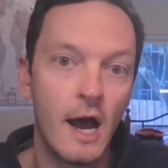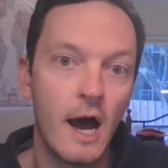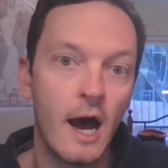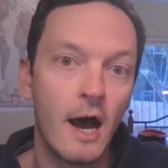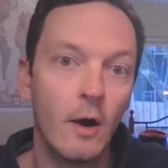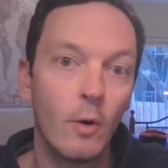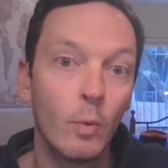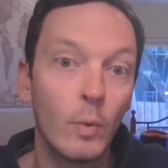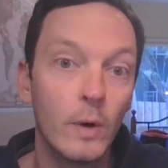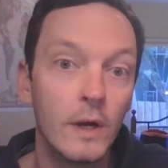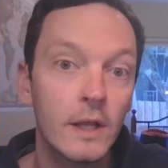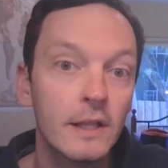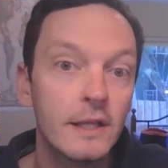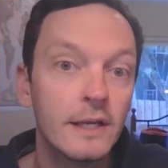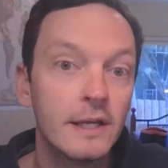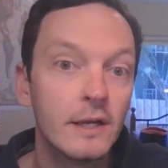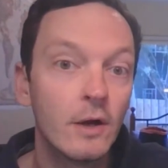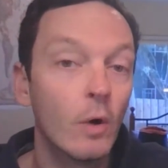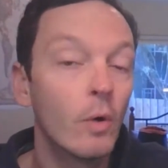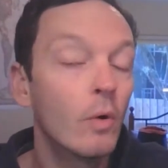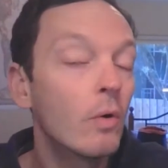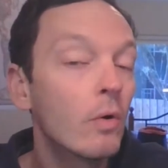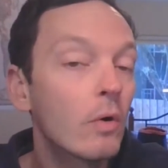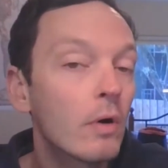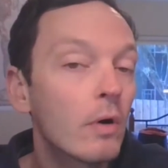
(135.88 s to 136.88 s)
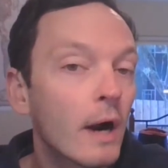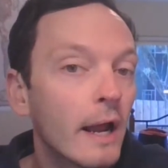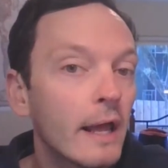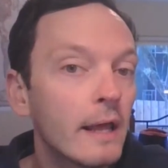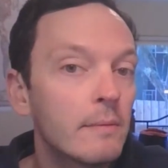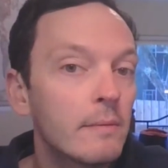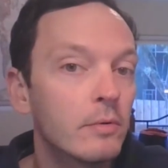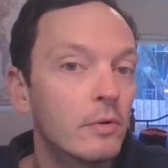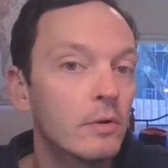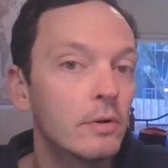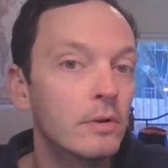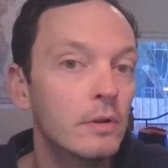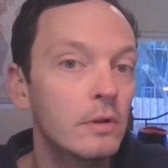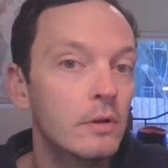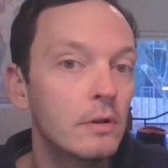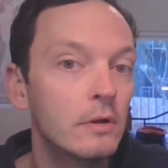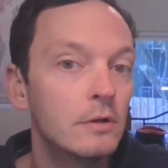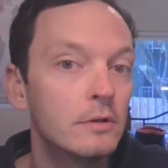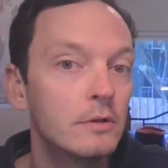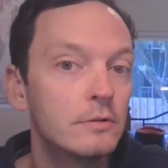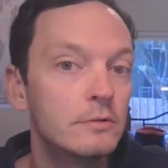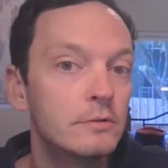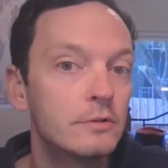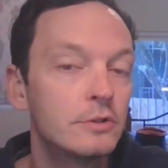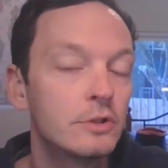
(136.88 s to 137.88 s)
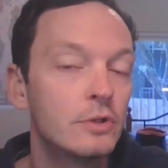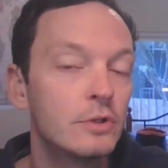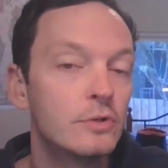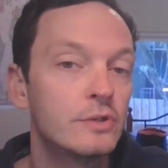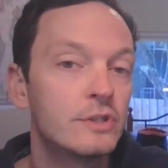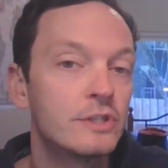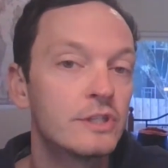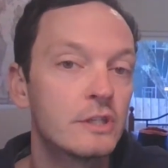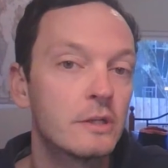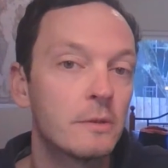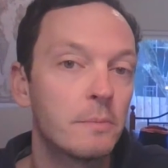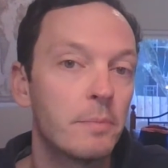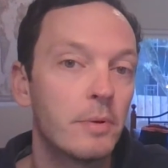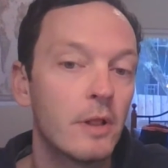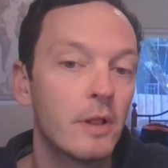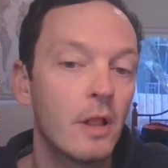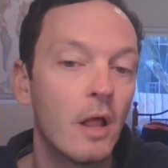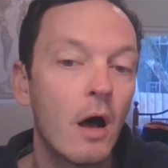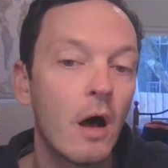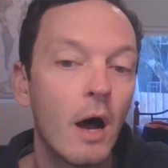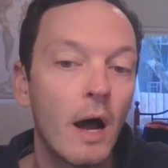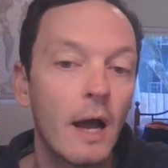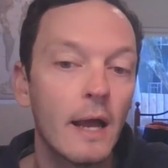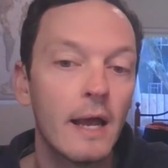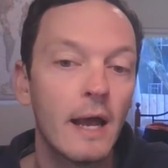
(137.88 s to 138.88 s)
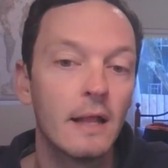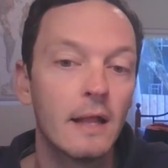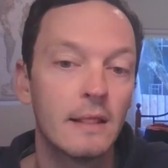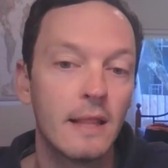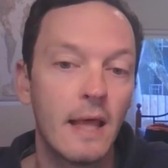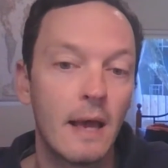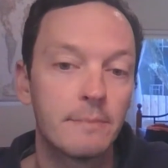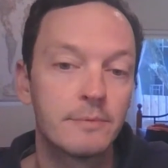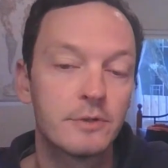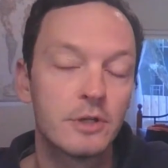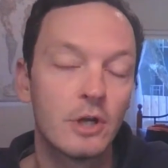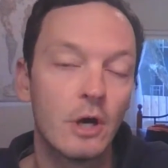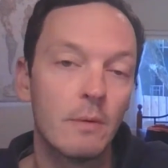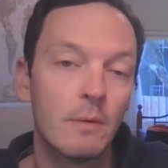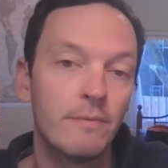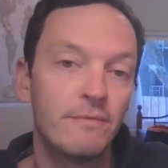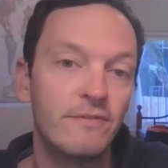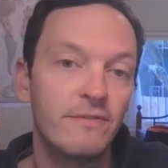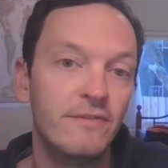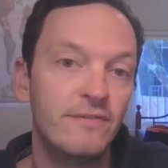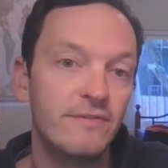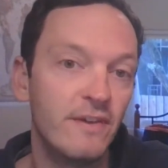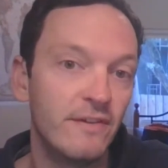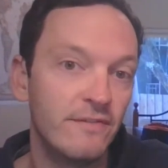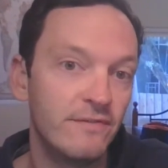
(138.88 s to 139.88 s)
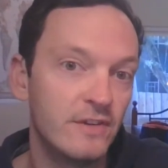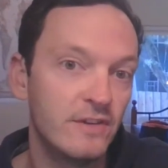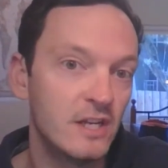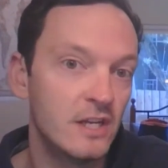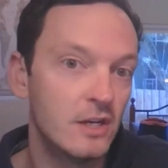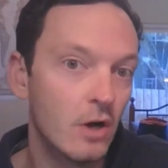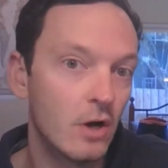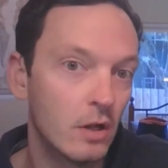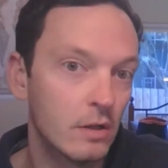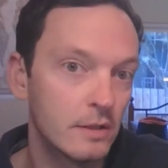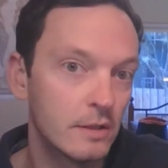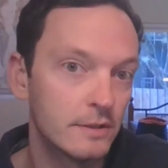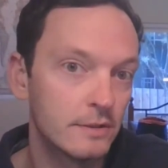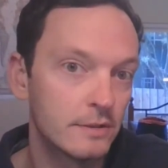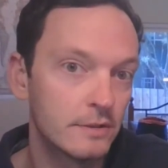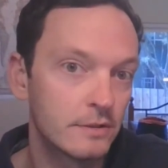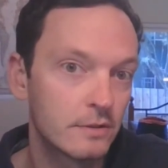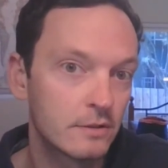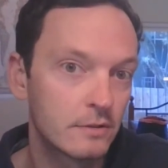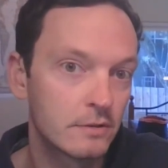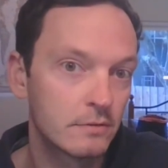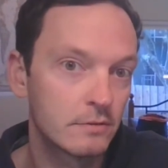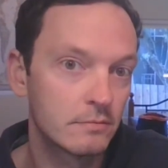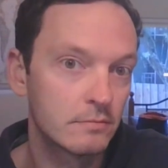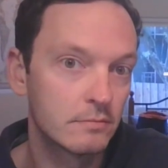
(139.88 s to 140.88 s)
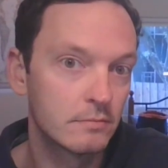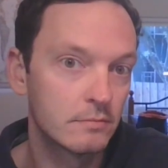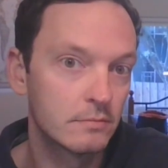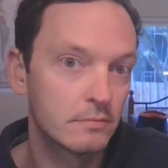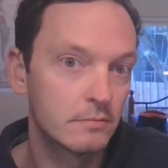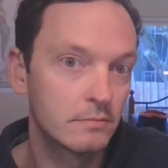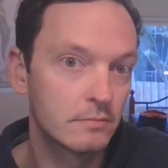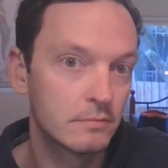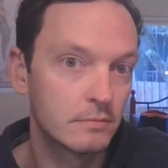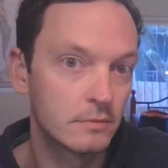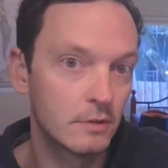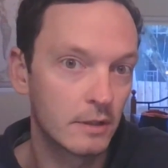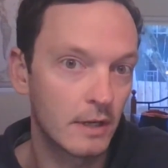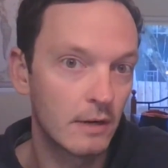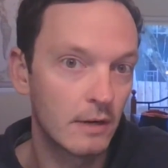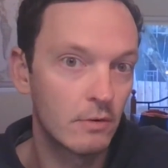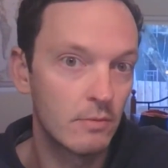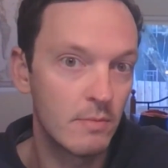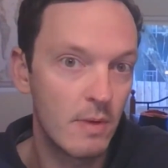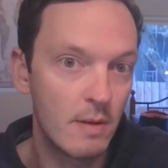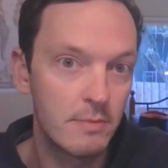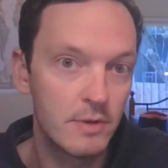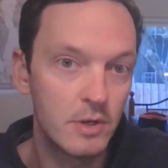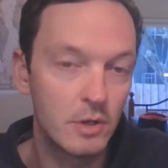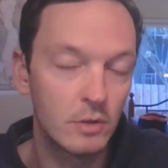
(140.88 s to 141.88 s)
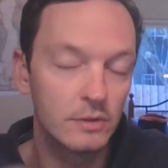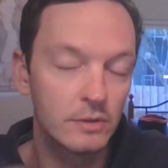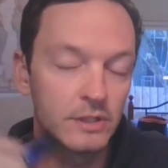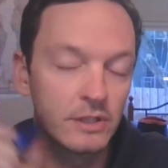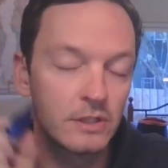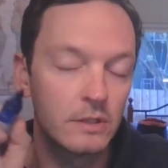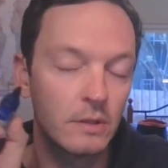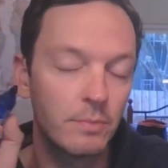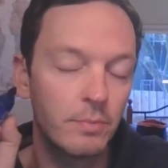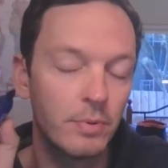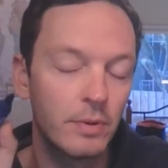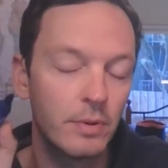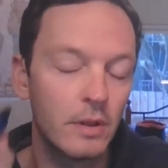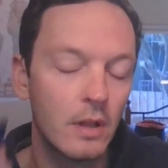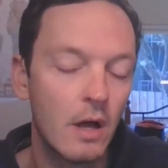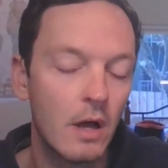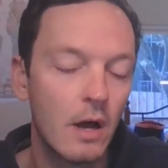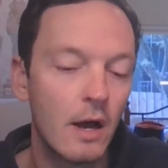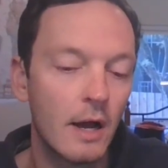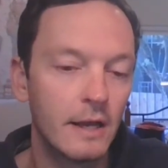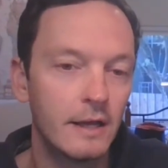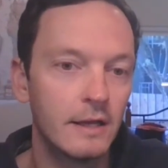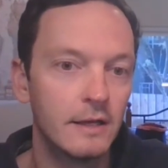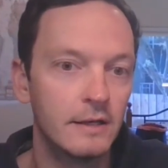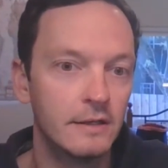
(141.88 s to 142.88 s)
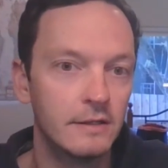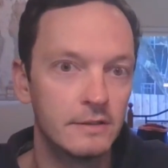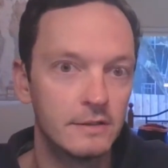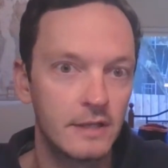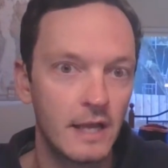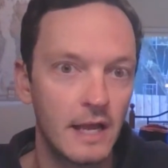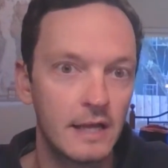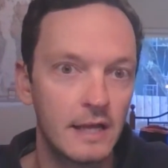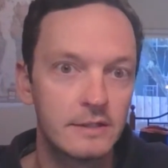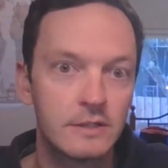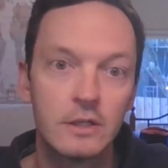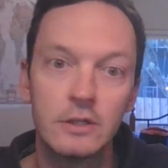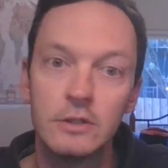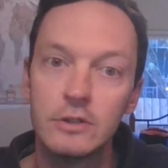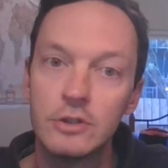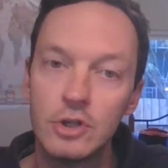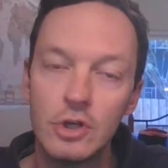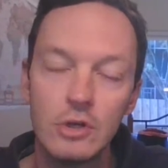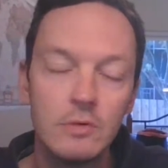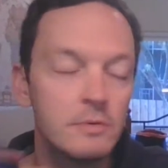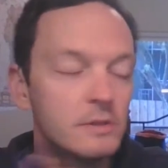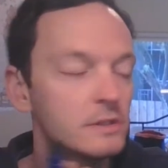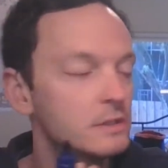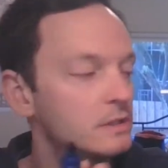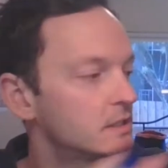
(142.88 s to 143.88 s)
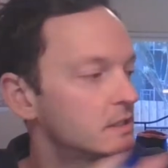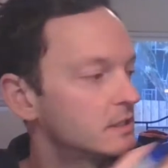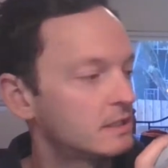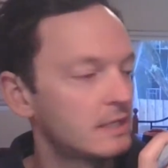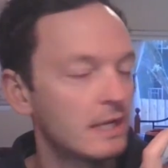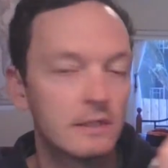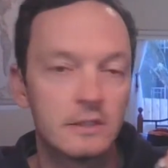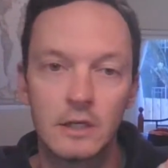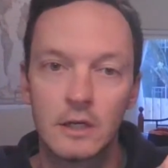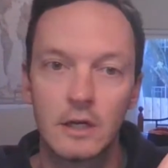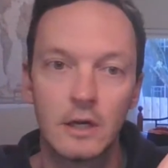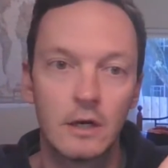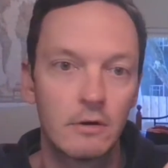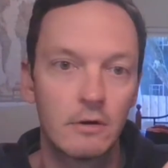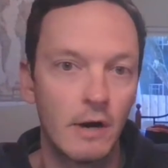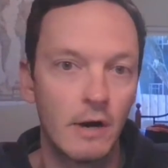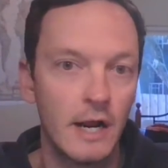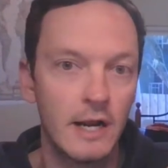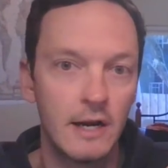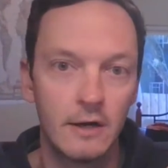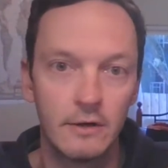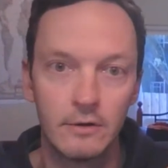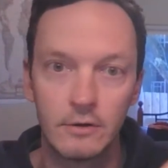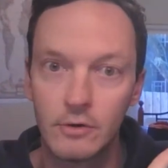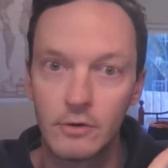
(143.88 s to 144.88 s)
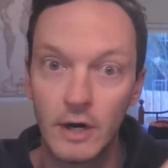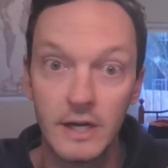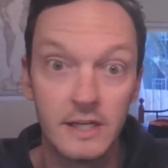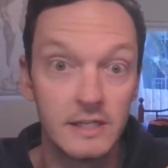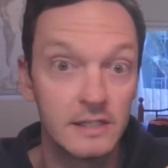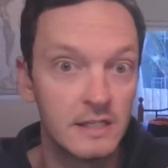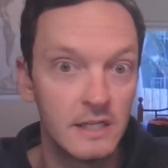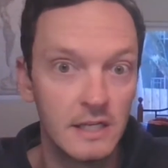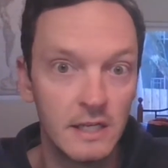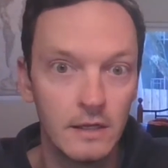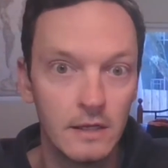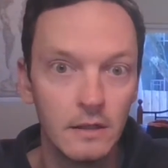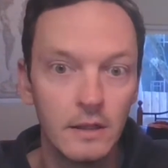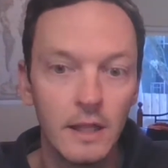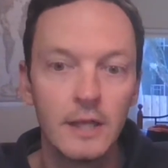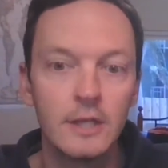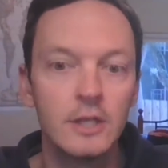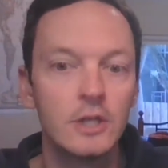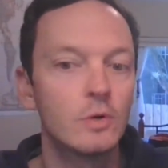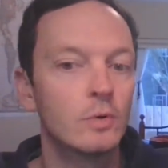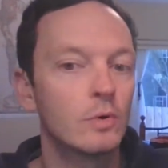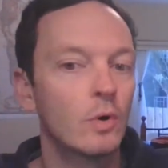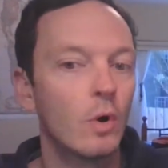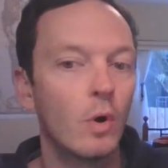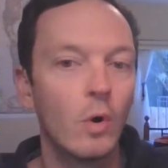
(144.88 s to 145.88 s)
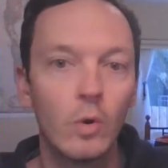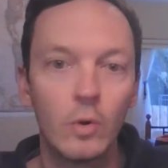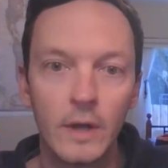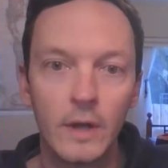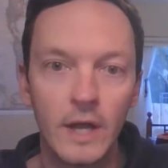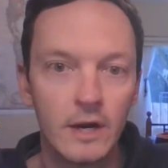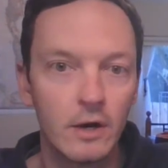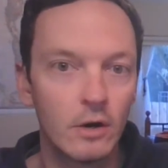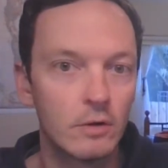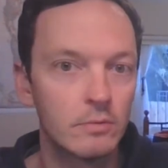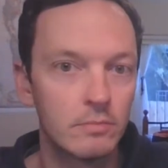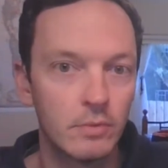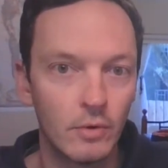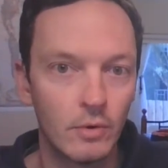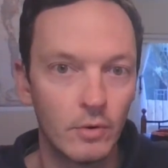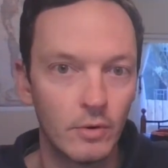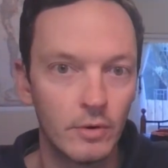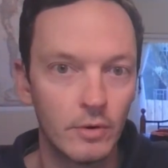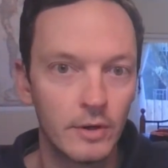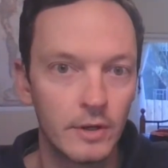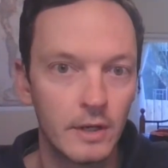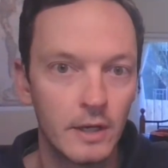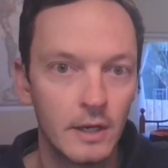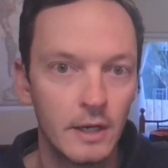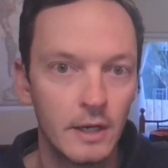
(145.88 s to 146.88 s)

are willing or able to supply a laptop for $50. Okay, remember your suppliers. As consumers, this sounds like a great deal, and you would all get on board.